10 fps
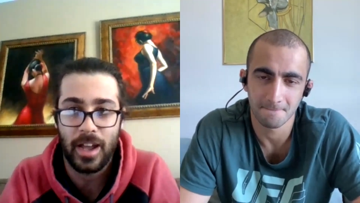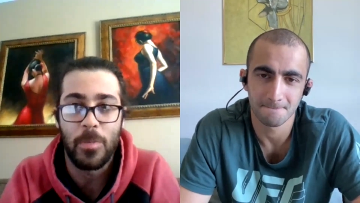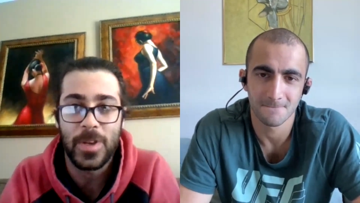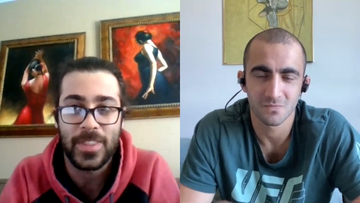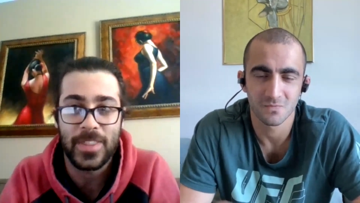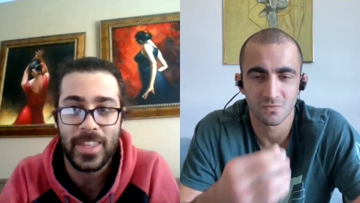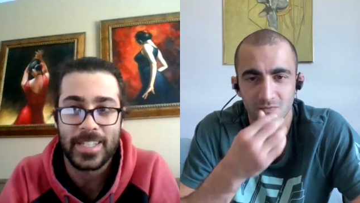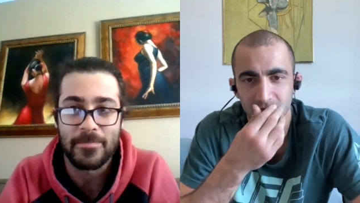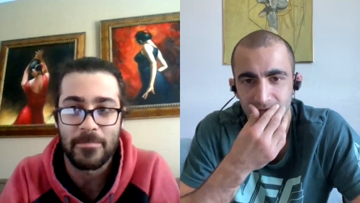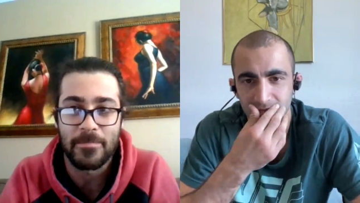Speaker 1: I hope you get the
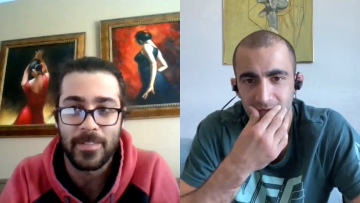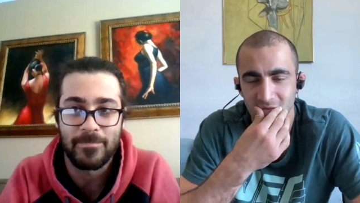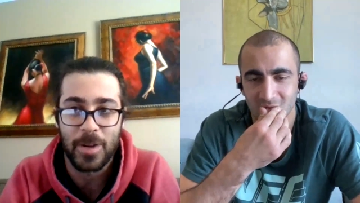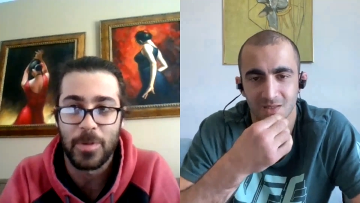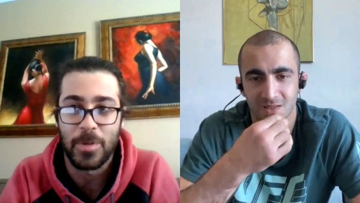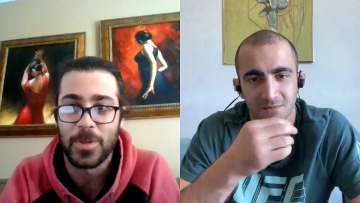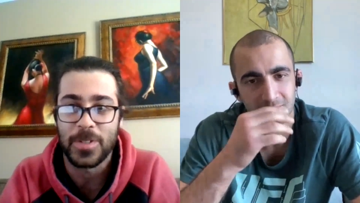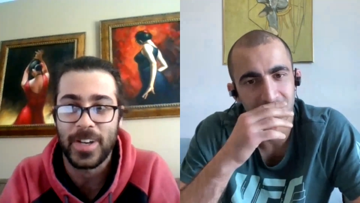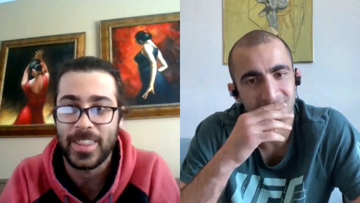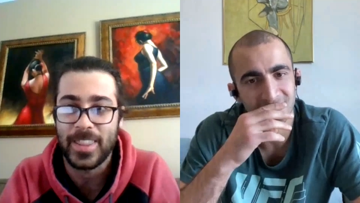Edson
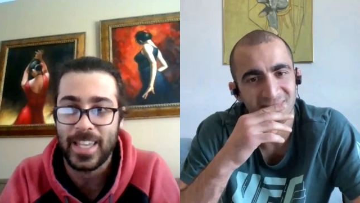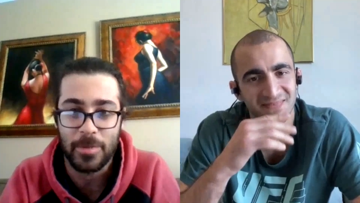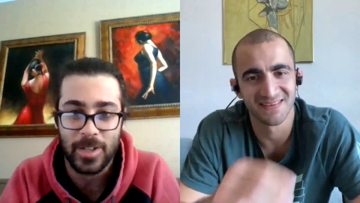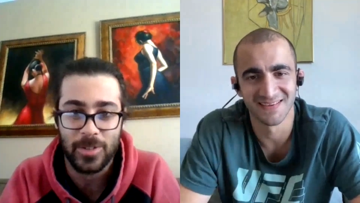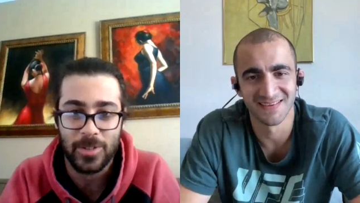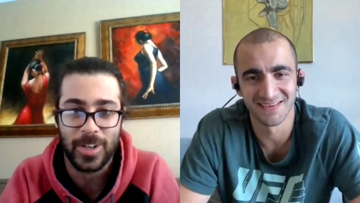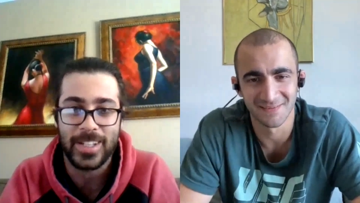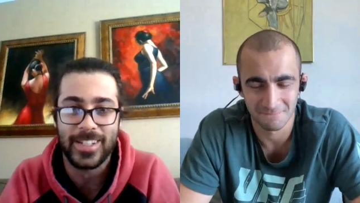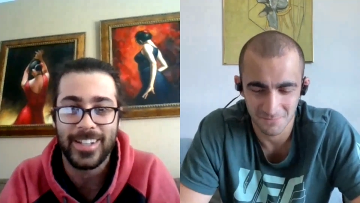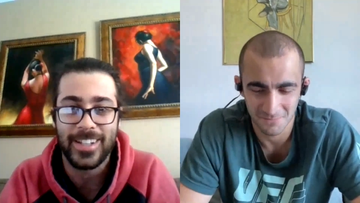Barboza fight. That would be
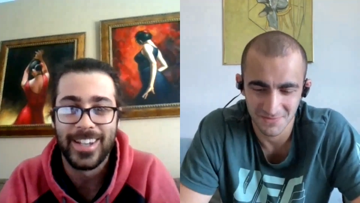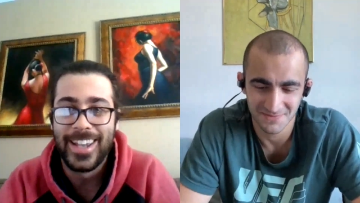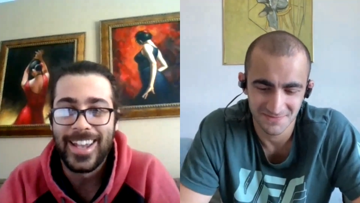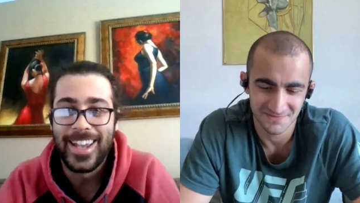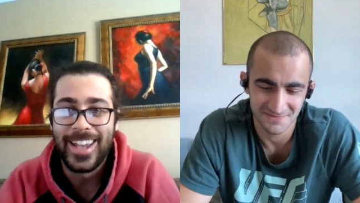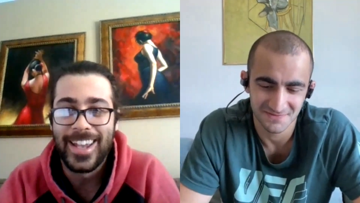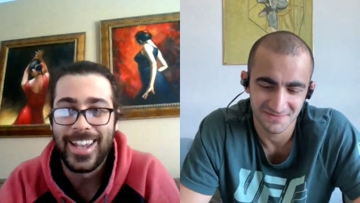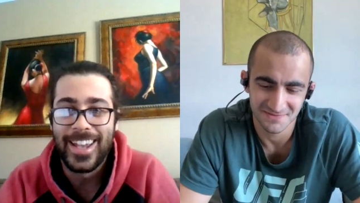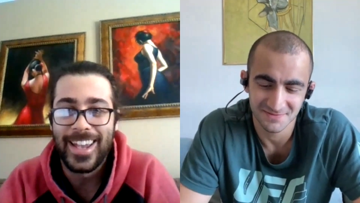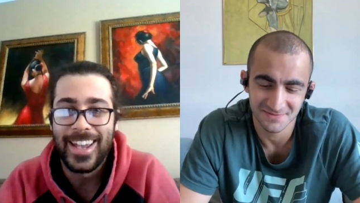crazy. And
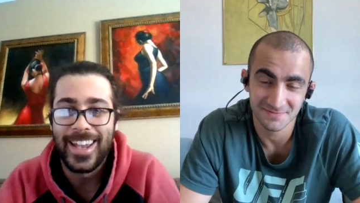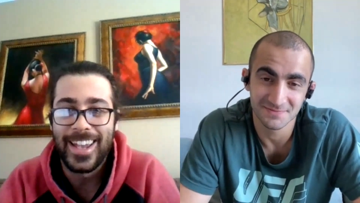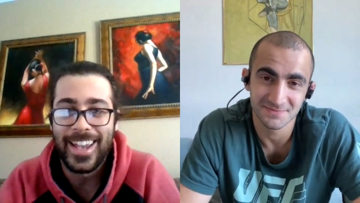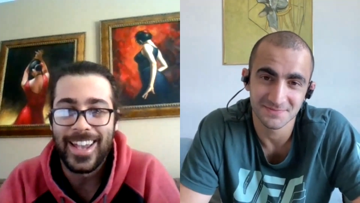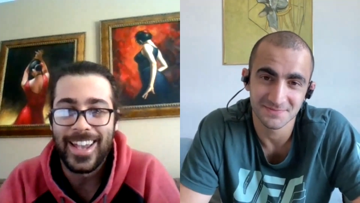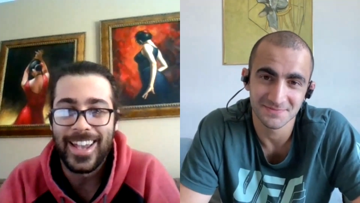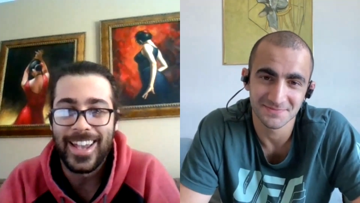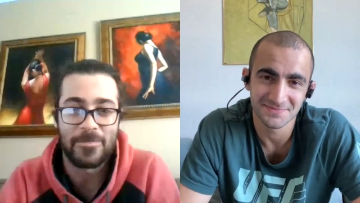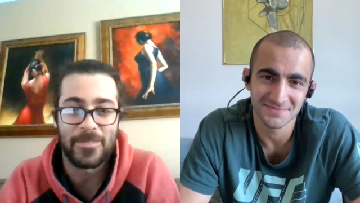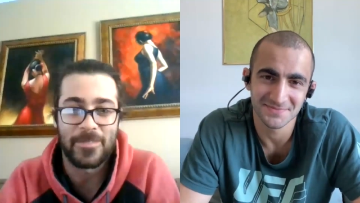hopefully it's on Fight
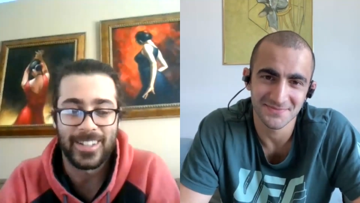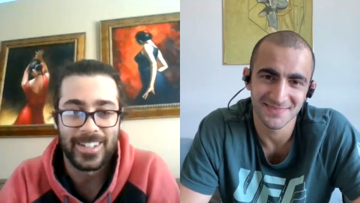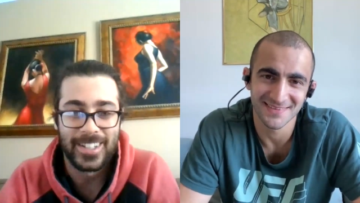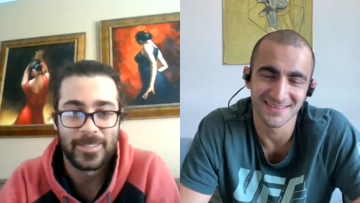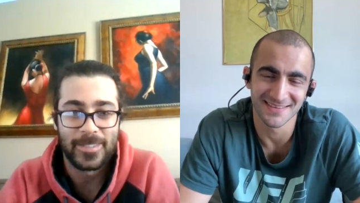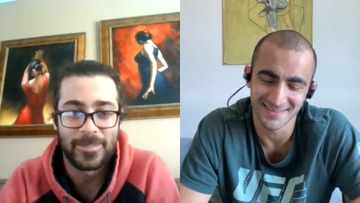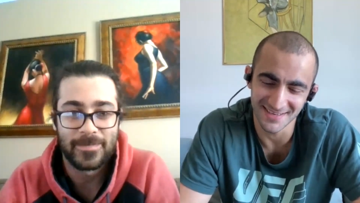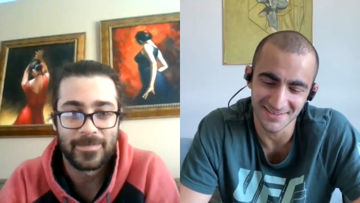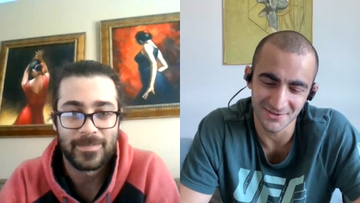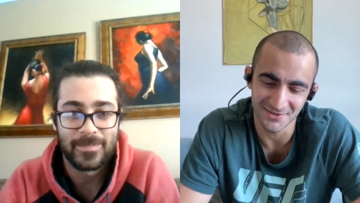Island.
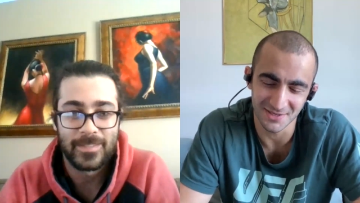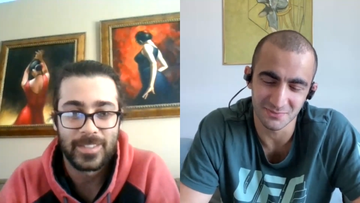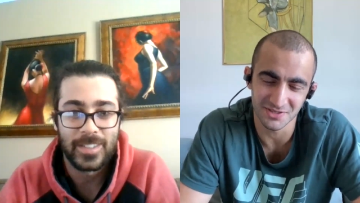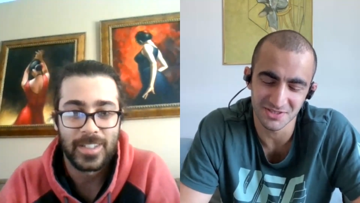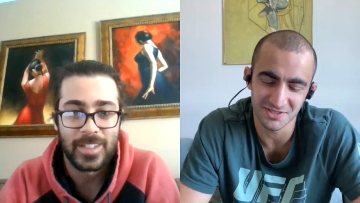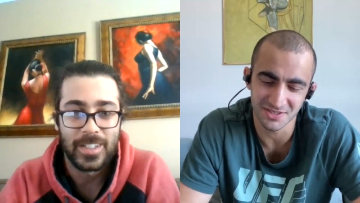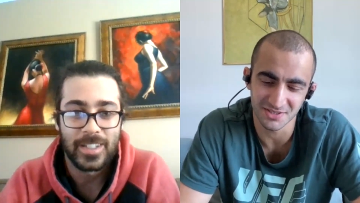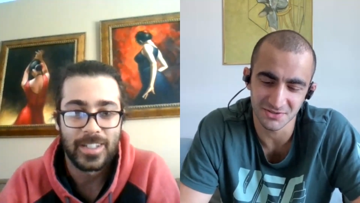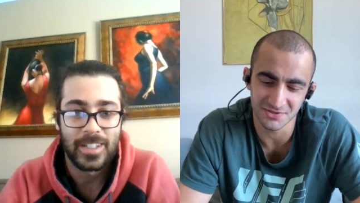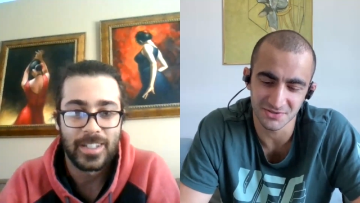
Speaker 2: Thank you. I
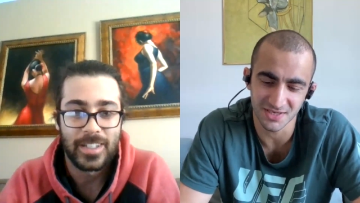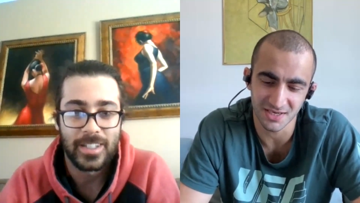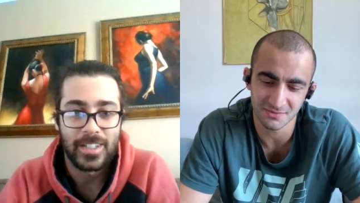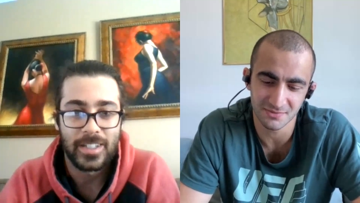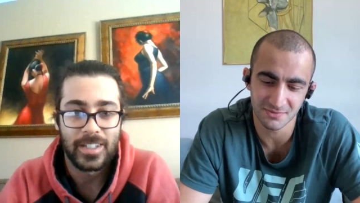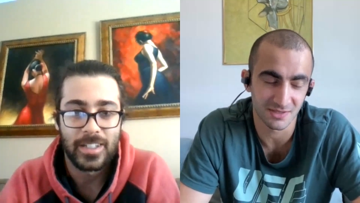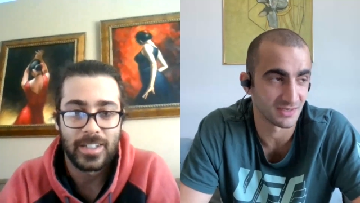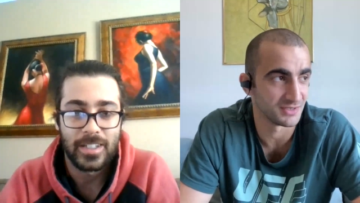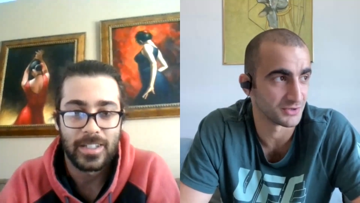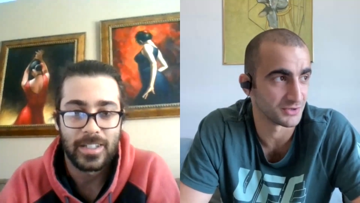appreciate your time,
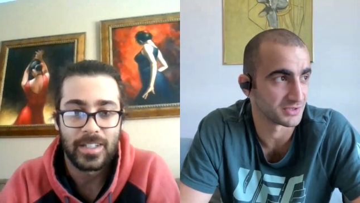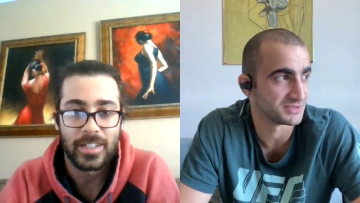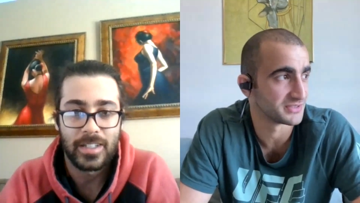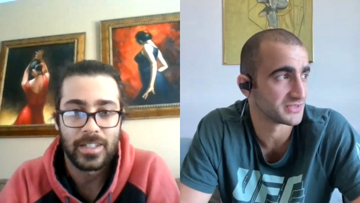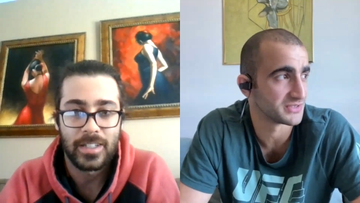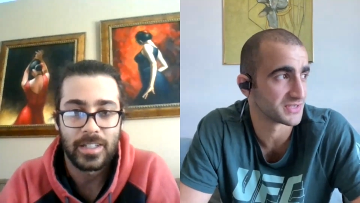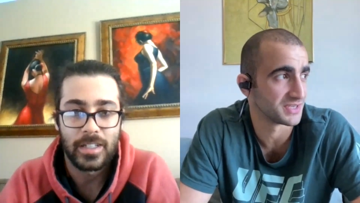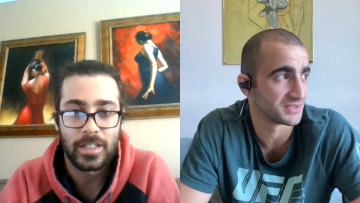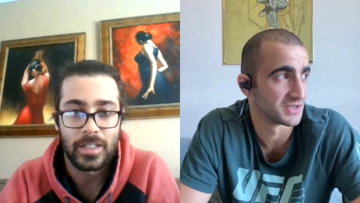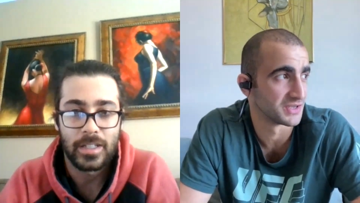your
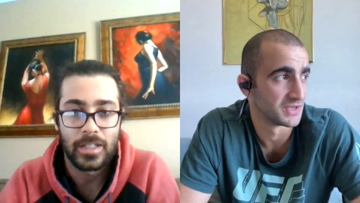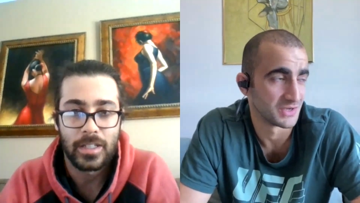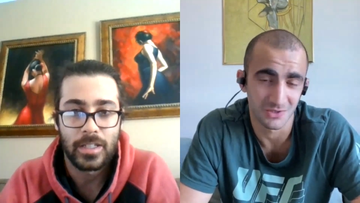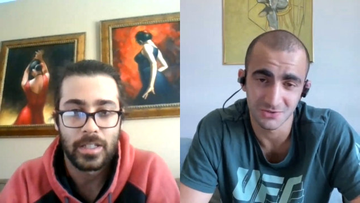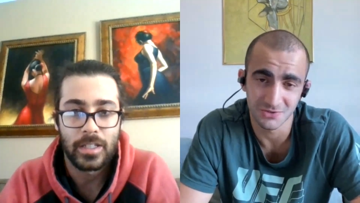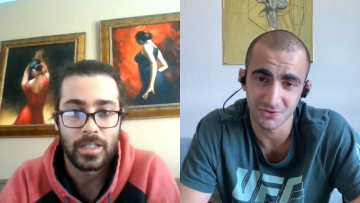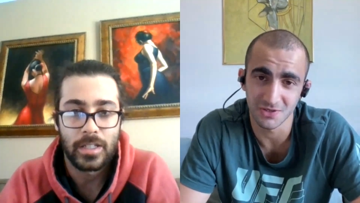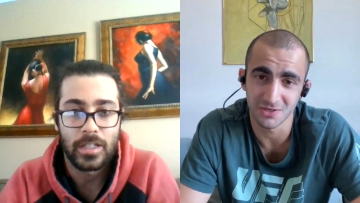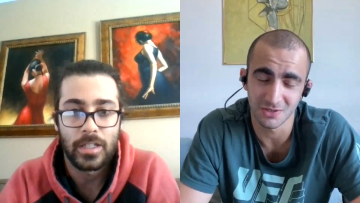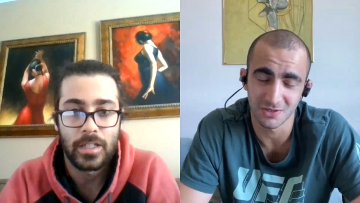interest. And
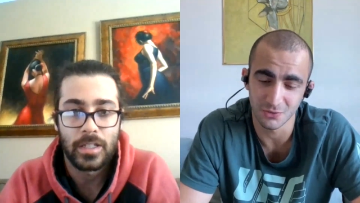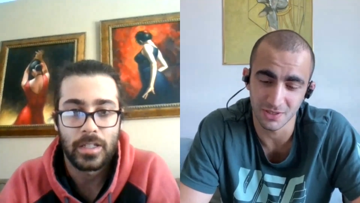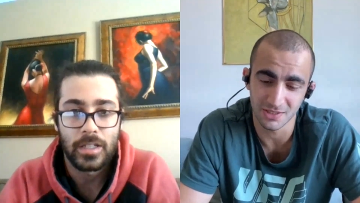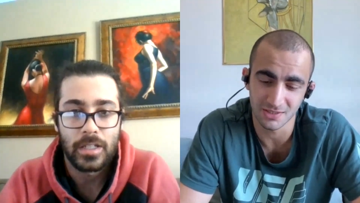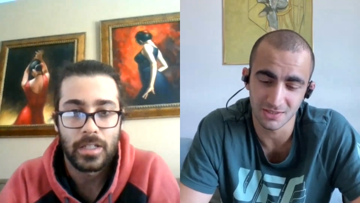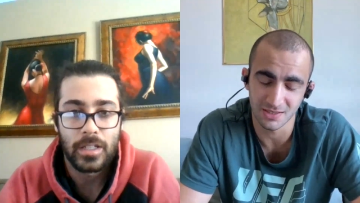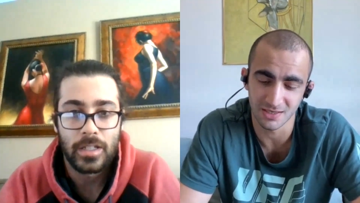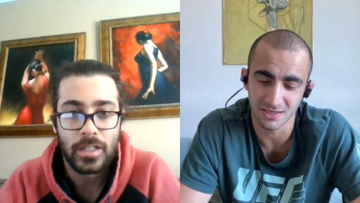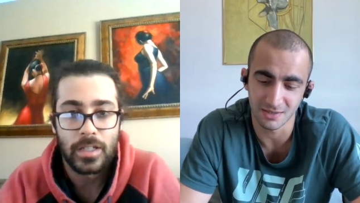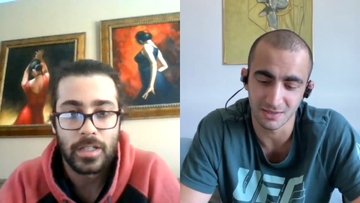also
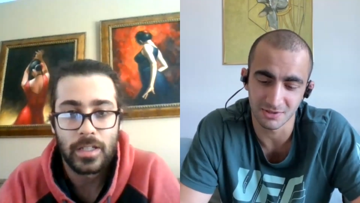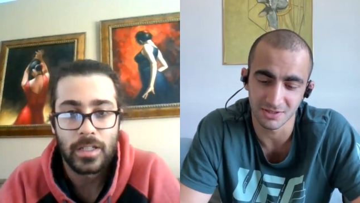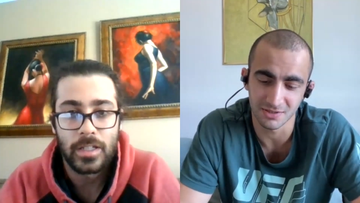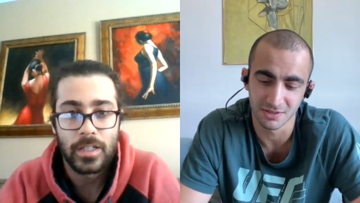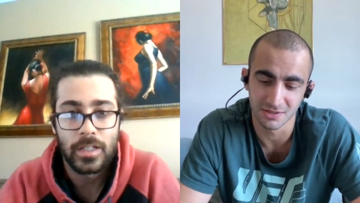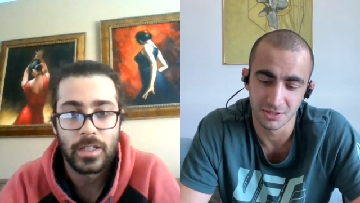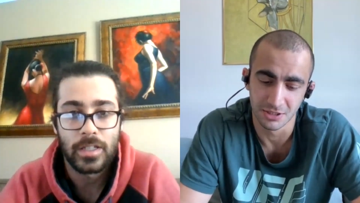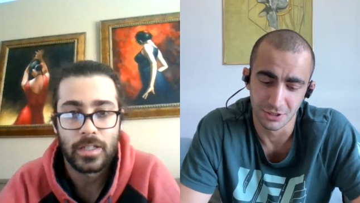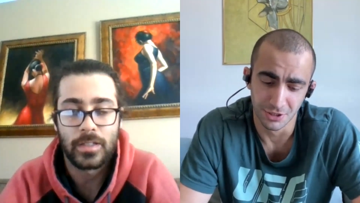I'm going